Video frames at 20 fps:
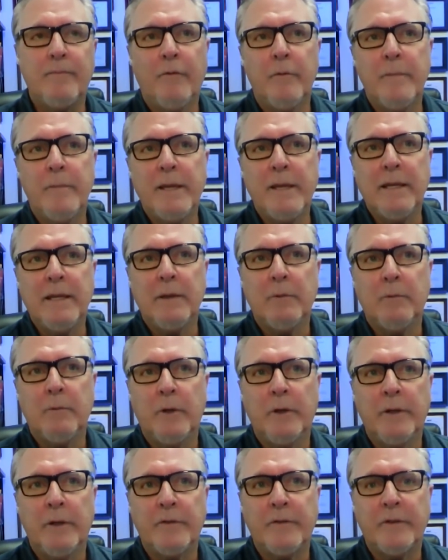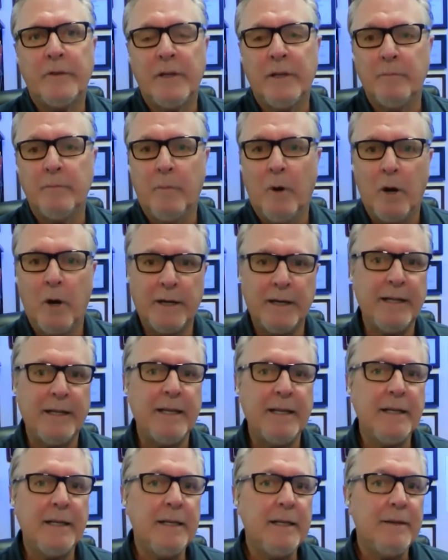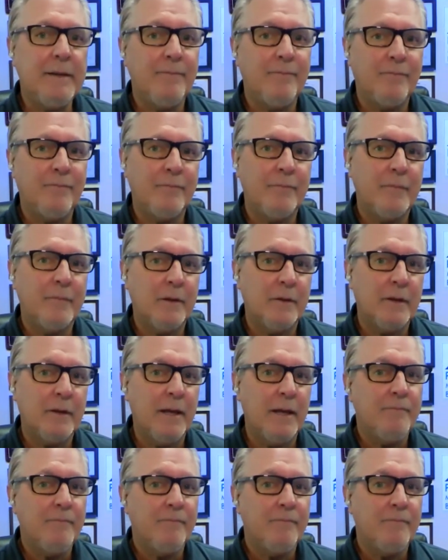For me, it was in marketing. Okay.